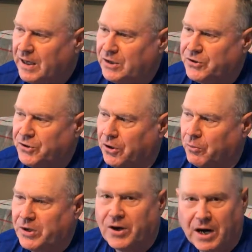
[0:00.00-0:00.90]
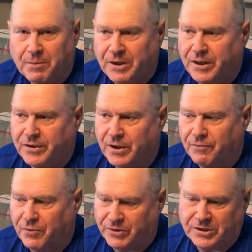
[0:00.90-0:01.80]
And so retirement
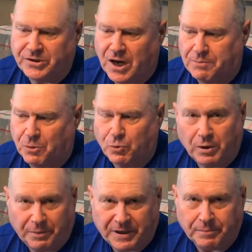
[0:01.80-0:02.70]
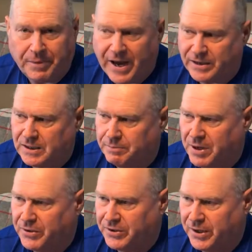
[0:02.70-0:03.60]
income for this couple will be impacted
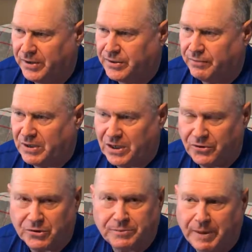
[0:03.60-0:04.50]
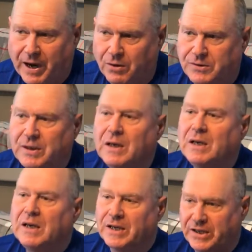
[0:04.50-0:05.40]
by the death of either spouse,
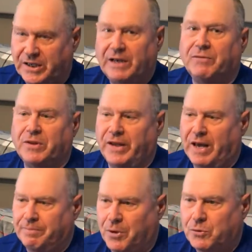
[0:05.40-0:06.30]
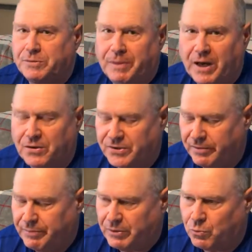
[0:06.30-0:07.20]
given that both spouses
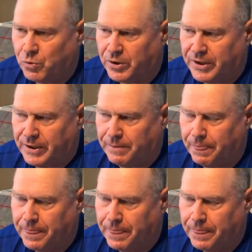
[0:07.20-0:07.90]
have been working.